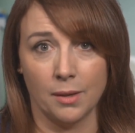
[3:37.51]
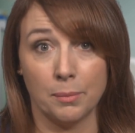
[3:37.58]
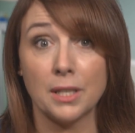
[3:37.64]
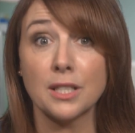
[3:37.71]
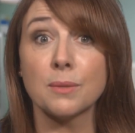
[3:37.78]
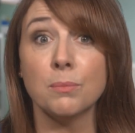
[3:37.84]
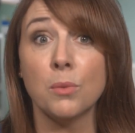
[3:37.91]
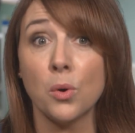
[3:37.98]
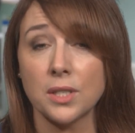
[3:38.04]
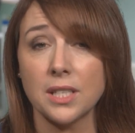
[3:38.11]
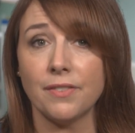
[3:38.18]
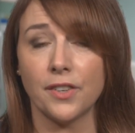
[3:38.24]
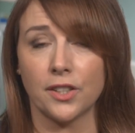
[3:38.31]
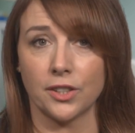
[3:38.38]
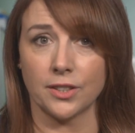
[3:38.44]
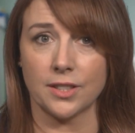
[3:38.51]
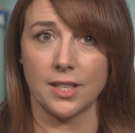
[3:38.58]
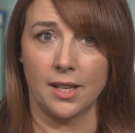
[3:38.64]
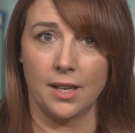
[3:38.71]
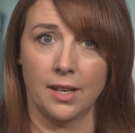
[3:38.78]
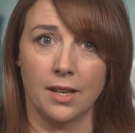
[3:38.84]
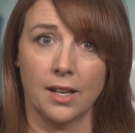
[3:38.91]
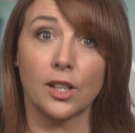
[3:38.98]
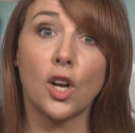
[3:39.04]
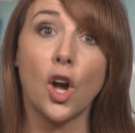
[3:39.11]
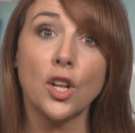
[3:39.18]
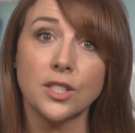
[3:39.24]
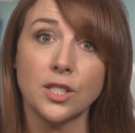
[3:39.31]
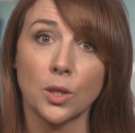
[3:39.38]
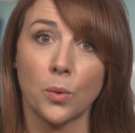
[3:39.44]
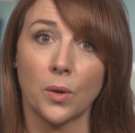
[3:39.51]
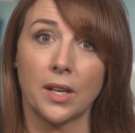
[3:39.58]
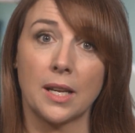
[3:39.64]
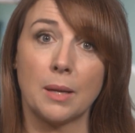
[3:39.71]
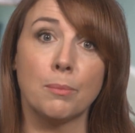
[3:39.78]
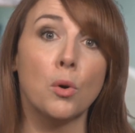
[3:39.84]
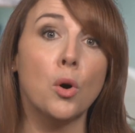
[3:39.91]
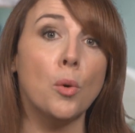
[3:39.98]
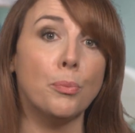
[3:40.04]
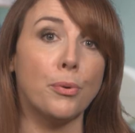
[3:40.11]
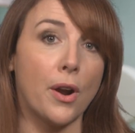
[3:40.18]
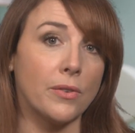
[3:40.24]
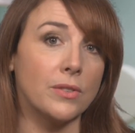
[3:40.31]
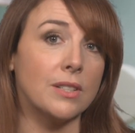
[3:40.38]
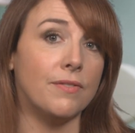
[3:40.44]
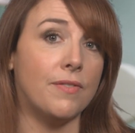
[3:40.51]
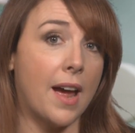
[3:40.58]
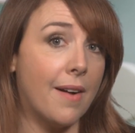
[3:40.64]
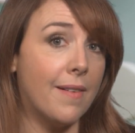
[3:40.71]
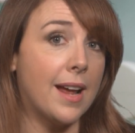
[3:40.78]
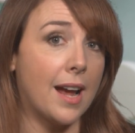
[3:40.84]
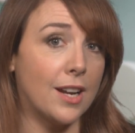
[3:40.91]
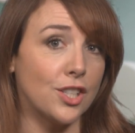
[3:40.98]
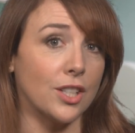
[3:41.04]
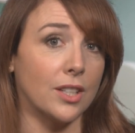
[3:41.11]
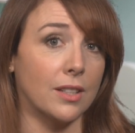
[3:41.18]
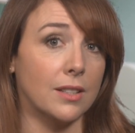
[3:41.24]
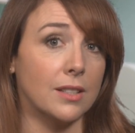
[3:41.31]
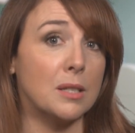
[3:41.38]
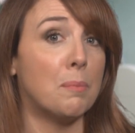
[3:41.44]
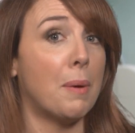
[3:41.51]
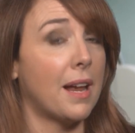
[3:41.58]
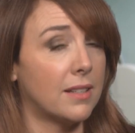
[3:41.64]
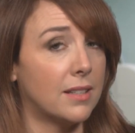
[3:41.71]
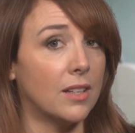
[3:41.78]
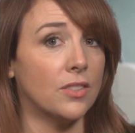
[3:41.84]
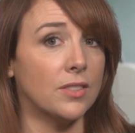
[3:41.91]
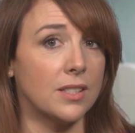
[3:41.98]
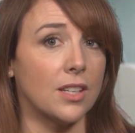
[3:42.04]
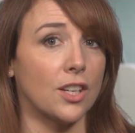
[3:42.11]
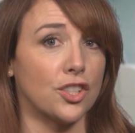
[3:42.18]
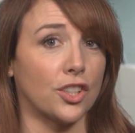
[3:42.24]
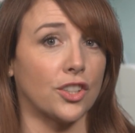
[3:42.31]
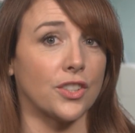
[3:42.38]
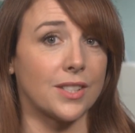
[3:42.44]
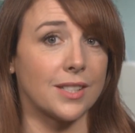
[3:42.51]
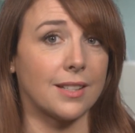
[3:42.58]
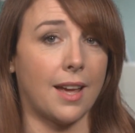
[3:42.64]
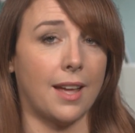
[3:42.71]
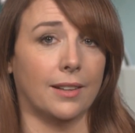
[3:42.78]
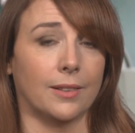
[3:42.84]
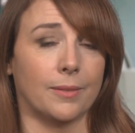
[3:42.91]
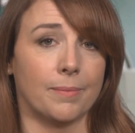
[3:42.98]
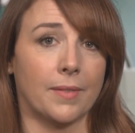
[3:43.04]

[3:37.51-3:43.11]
but it's more difficult and consequently more prone to variation depending on surgical skill.